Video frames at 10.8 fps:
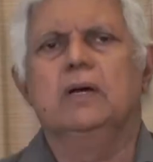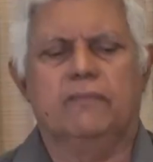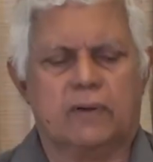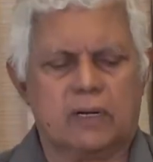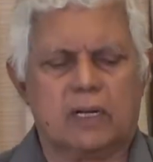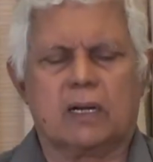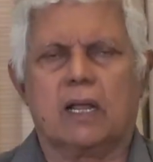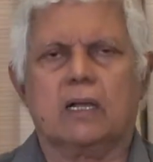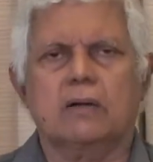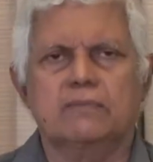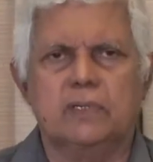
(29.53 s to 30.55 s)
for a
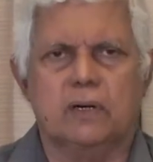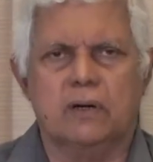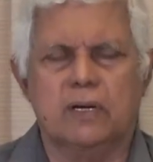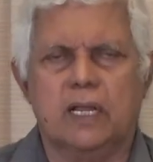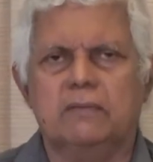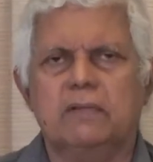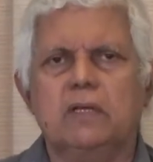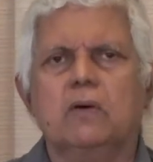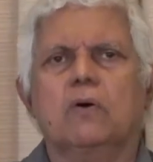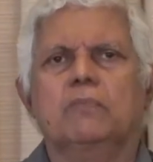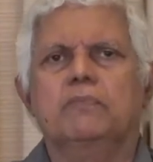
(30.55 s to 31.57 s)
crack of dawn and we
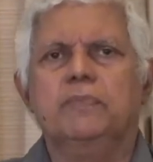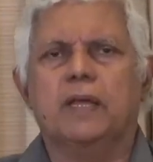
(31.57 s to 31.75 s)
hope